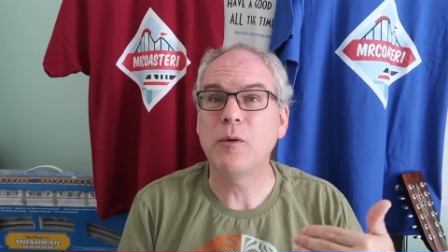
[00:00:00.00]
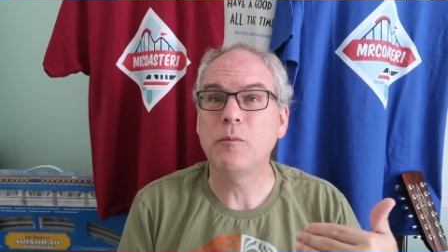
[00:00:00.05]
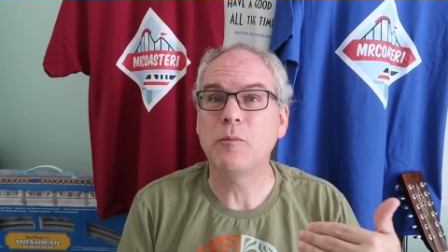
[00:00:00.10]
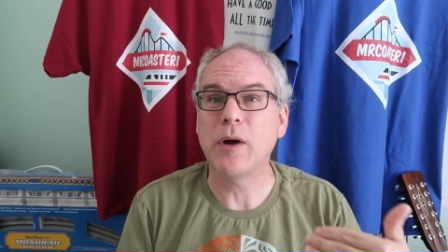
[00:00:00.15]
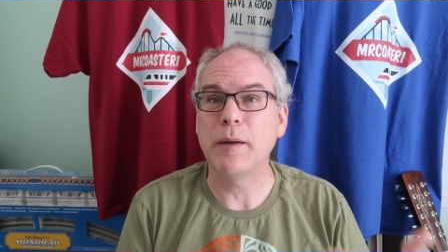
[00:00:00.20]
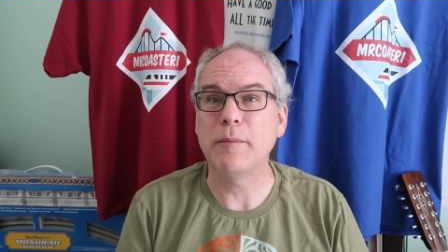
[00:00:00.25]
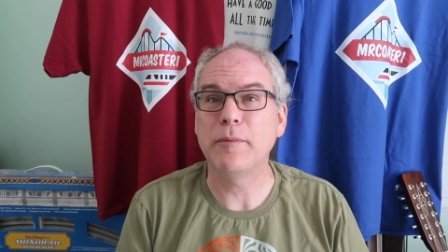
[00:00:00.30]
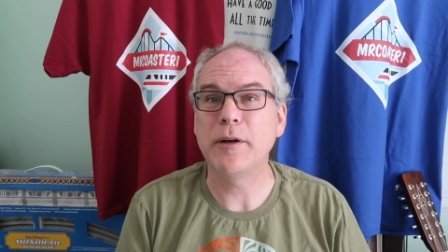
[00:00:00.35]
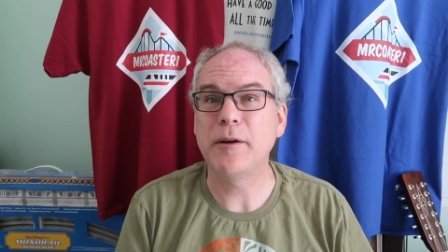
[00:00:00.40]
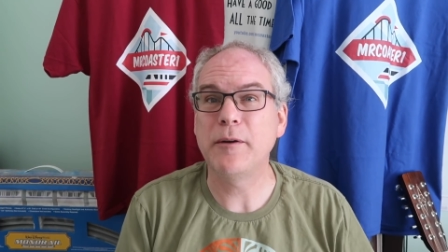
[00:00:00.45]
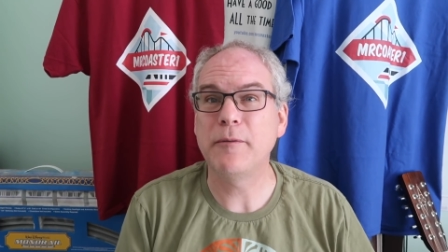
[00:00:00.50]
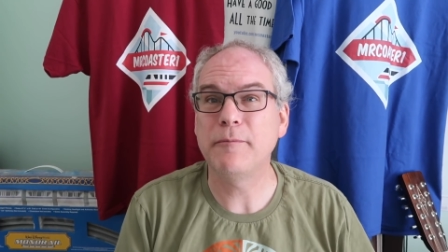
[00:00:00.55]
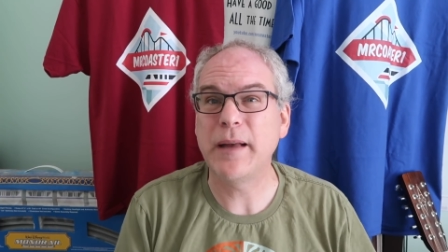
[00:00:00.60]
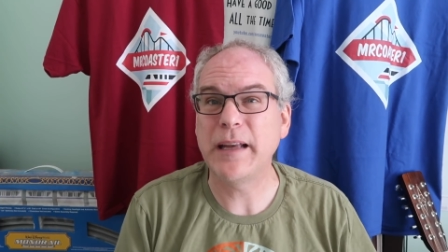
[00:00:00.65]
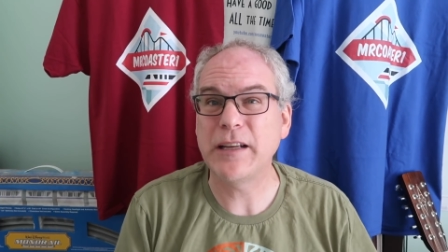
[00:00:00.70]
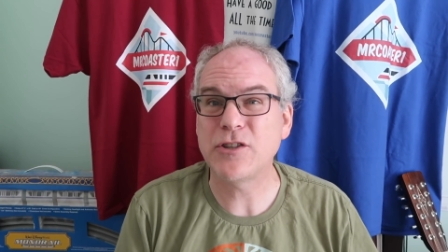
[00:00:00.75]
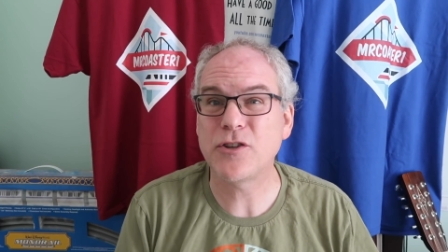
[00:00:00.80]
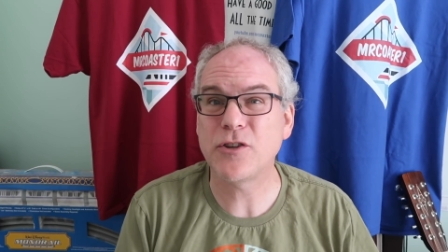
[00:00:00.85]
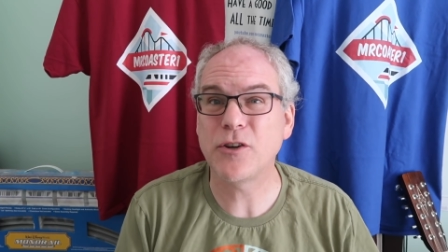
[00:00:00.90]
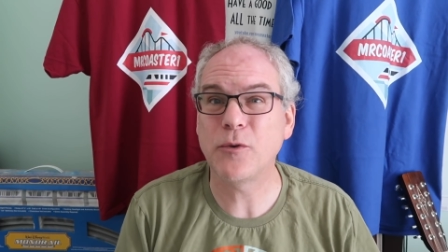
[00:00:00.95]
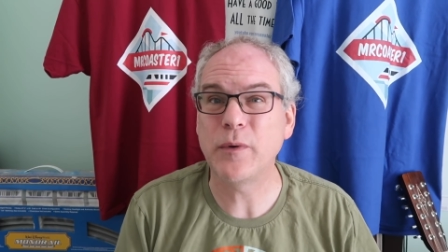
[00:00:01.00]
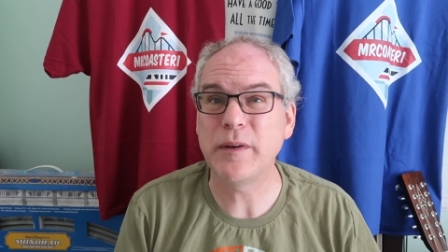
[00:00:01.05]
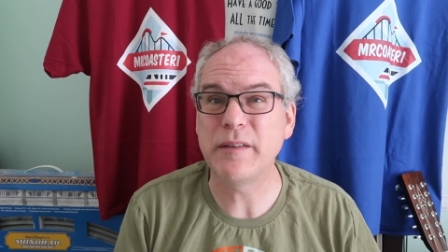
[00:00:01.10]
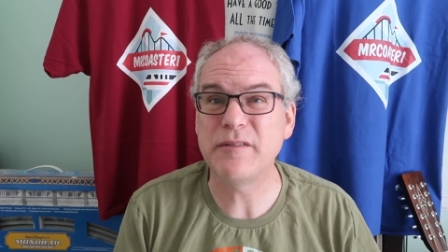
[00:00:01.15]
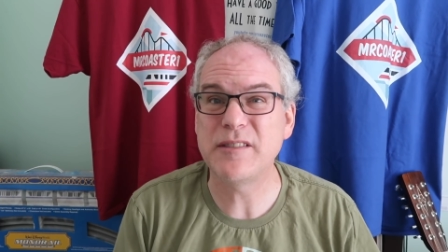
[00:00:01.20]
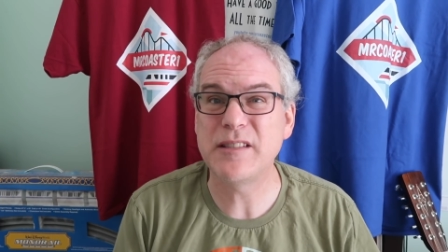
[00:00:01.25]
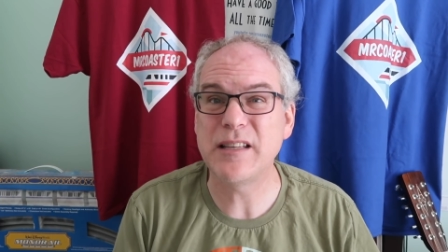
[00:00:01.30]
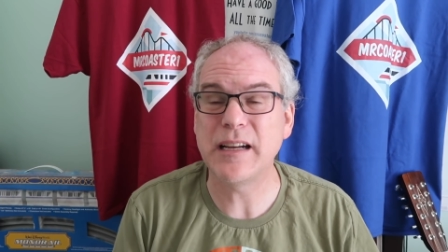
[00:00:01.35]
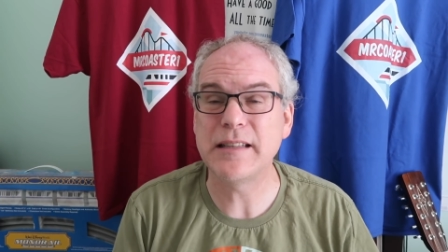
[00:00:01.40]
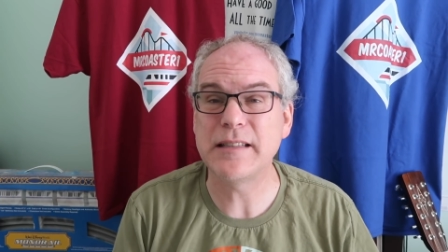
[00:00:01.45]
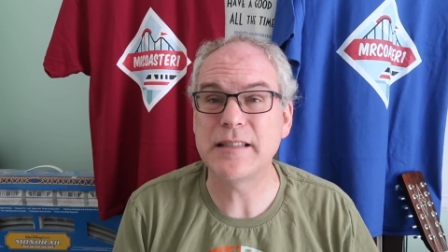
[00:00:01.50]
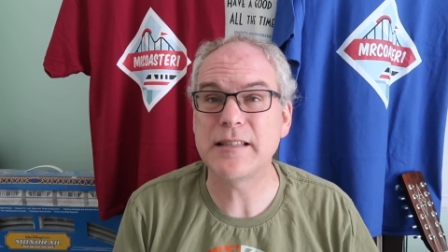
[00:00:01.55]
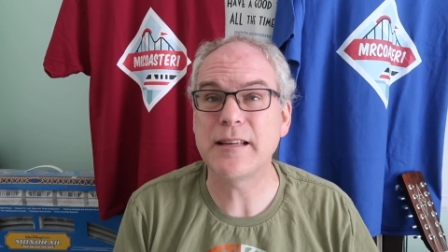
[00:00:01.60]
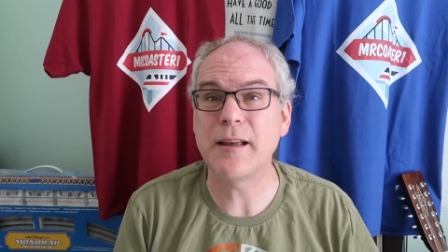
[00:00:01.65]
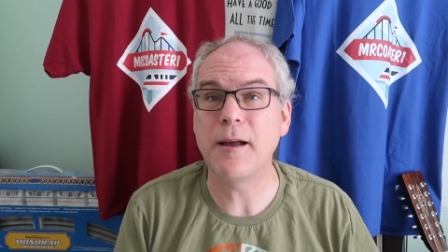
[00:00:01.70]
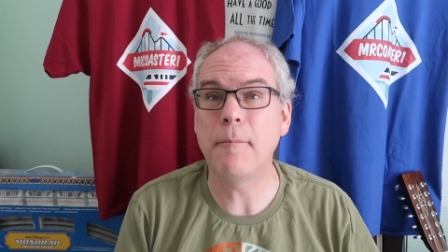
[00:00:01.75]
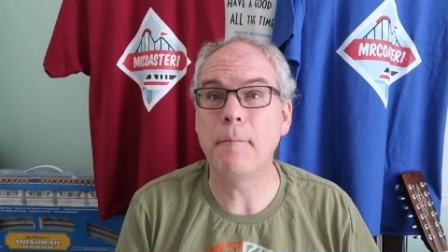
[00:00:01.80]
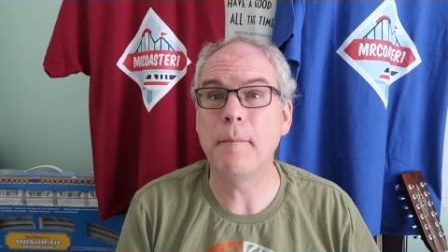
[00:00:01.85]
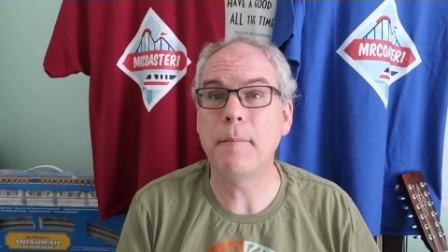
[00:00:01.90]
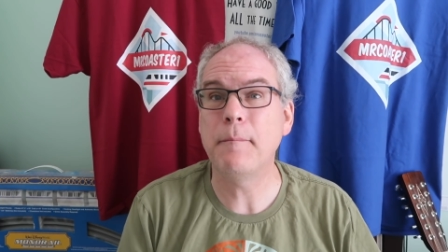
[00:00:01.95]
Probably make sure we've done
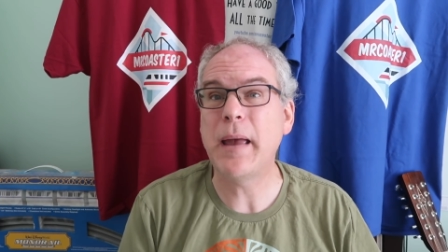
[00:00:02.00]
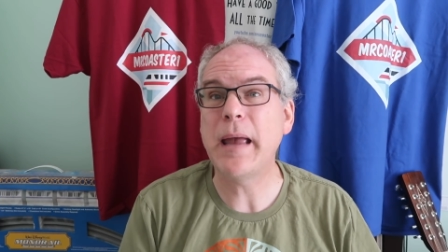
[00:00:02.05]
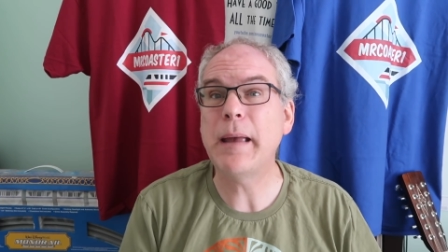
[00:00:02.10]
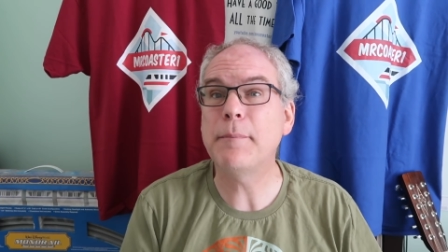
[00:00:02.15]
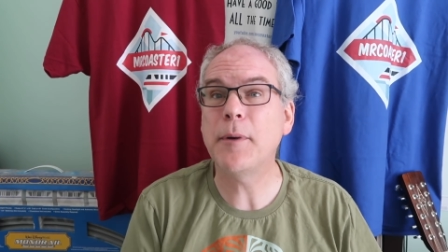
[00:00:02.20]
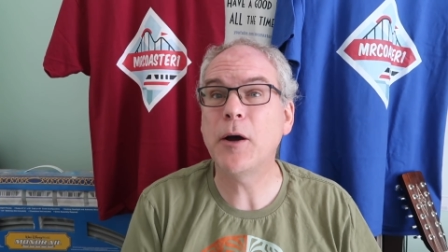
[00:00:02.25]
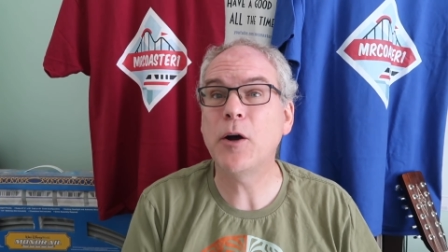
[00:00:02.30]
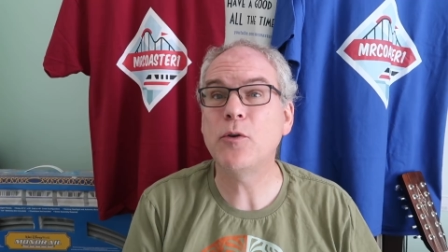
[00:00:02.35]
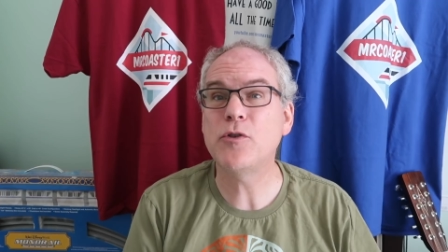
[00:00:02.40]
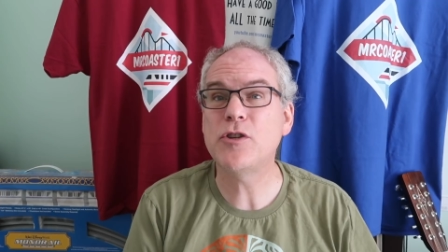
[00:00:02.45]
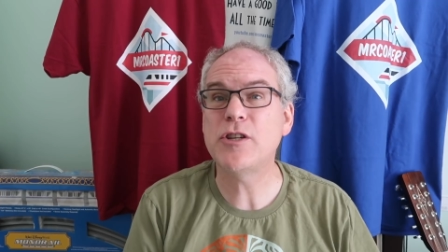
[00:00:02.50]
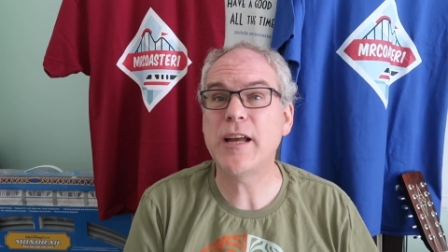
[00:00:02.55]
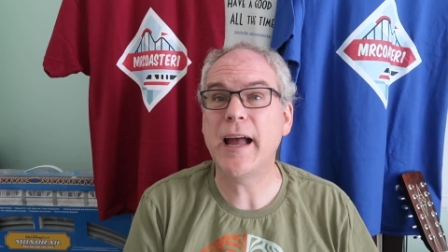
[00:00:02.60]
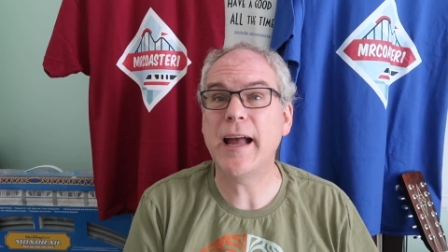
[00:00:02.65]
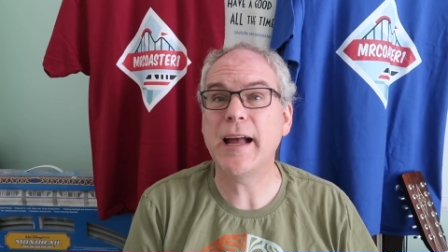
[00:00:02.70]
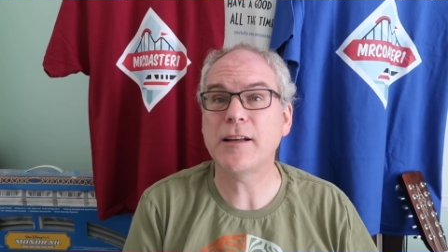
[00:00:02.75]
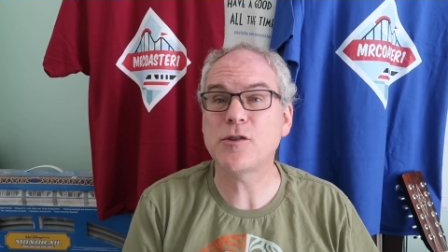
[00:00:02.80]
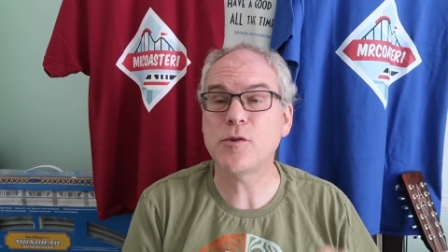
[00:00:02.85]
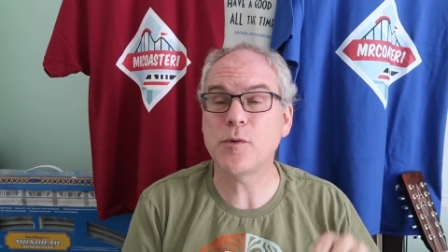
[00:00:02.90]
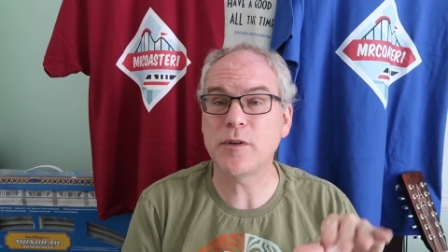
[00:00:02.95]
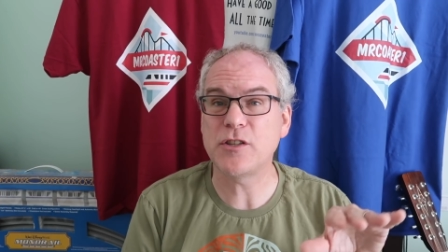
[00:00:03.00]
some MAPO checks,